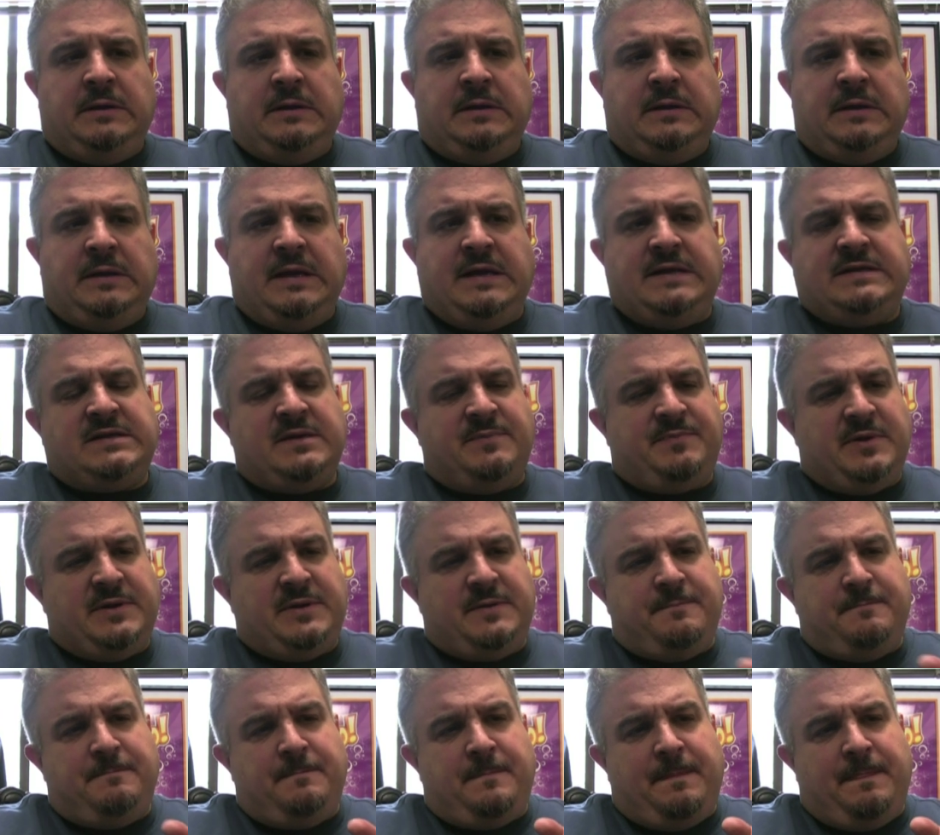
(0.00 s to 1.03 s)
He said, but
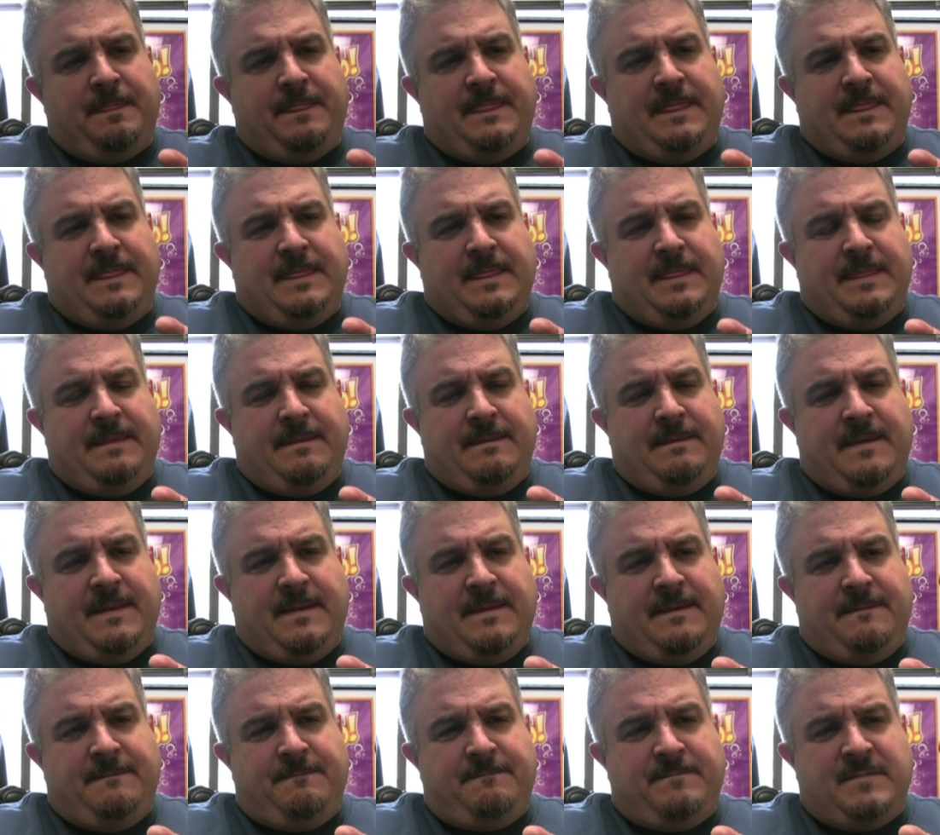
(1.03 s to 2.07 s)

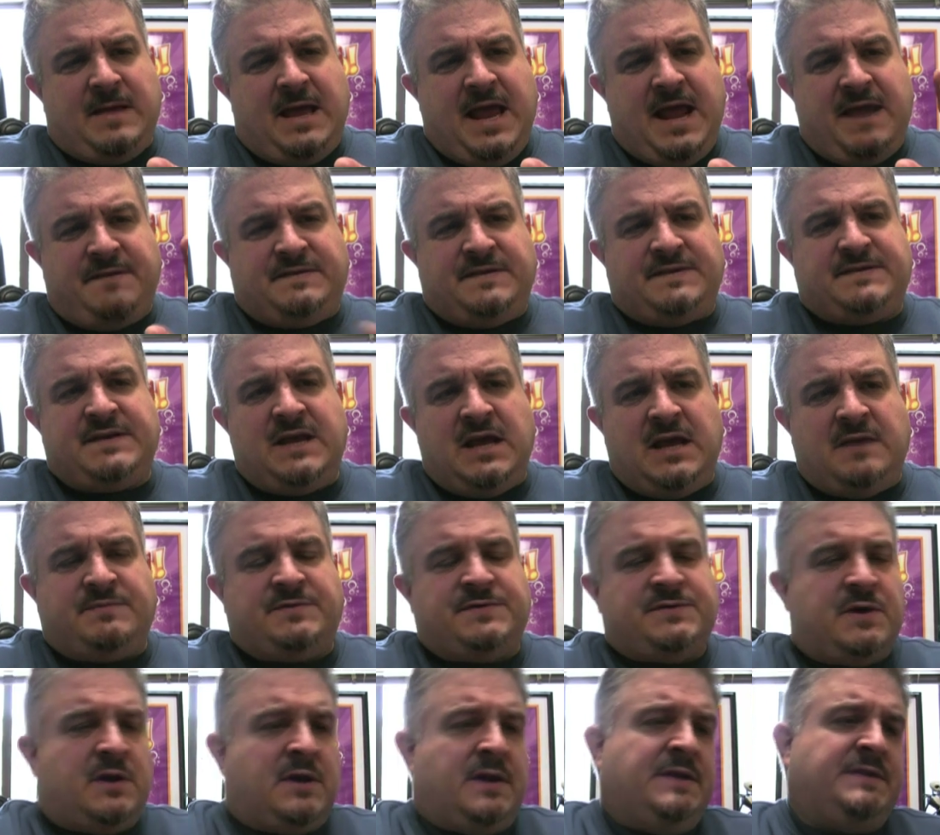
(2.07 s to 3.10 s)
I have to say I'm
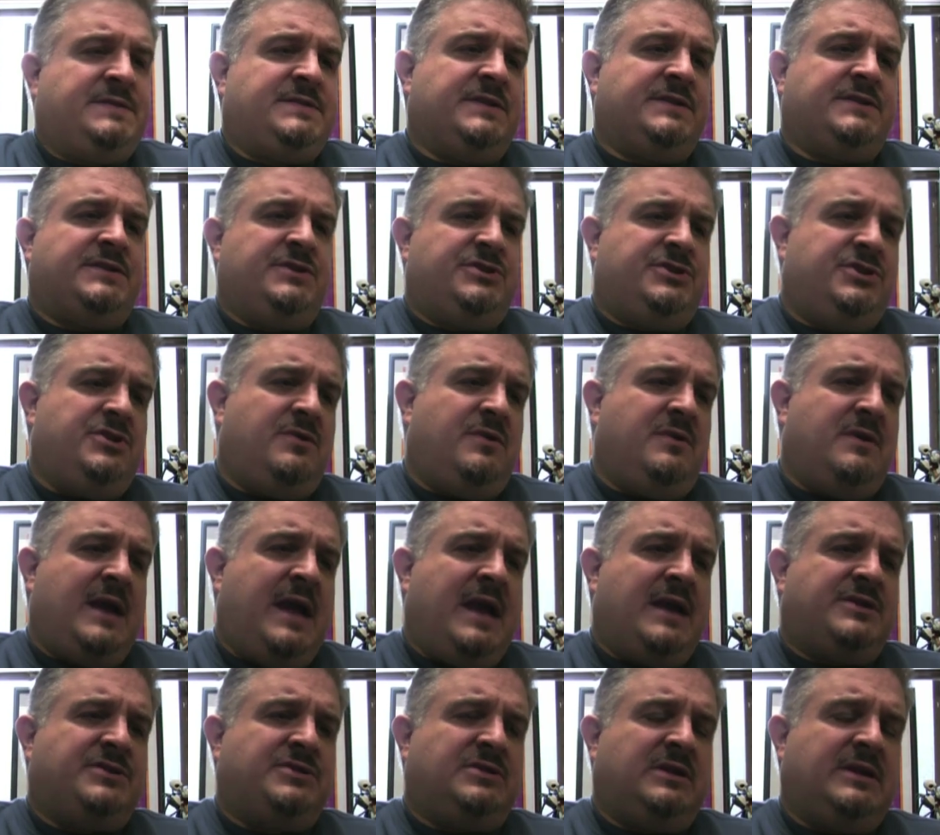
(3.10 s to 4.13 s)
sorry. He says, because you
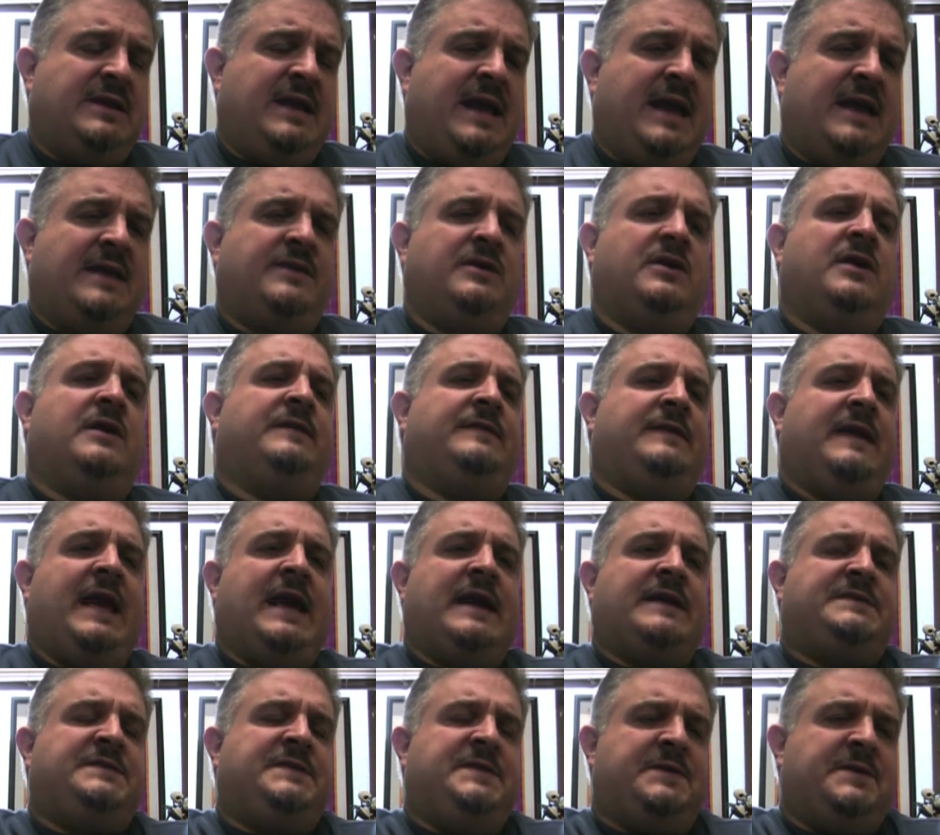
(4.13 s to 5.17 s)
actually had the
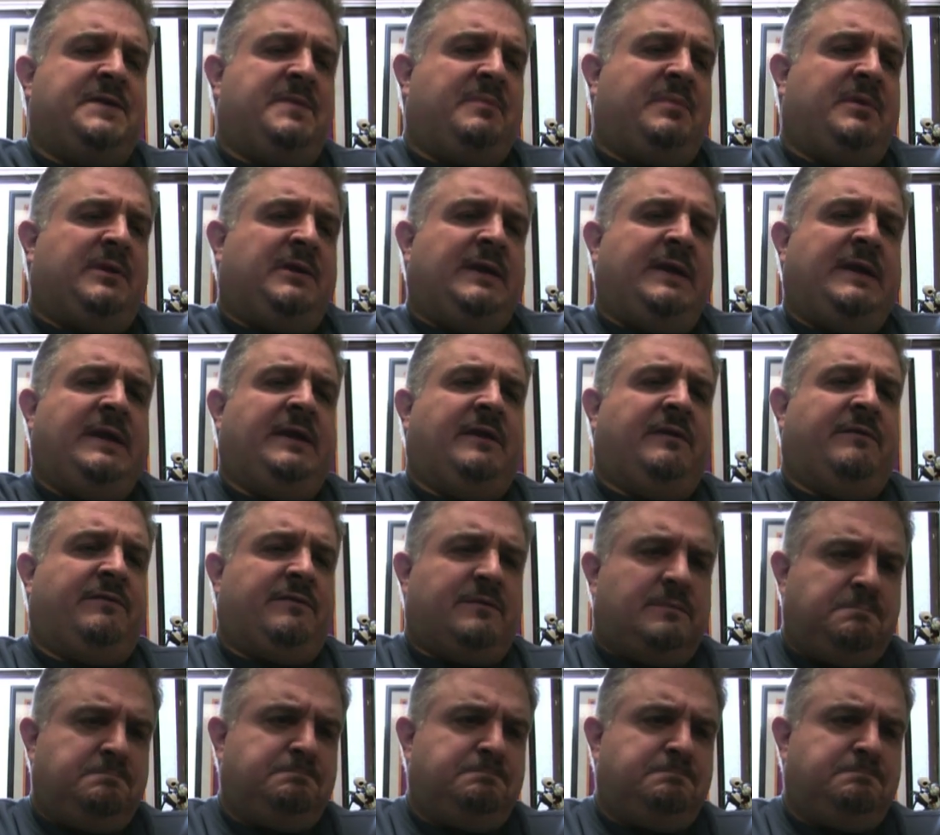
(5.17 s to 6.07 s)
audacity to believe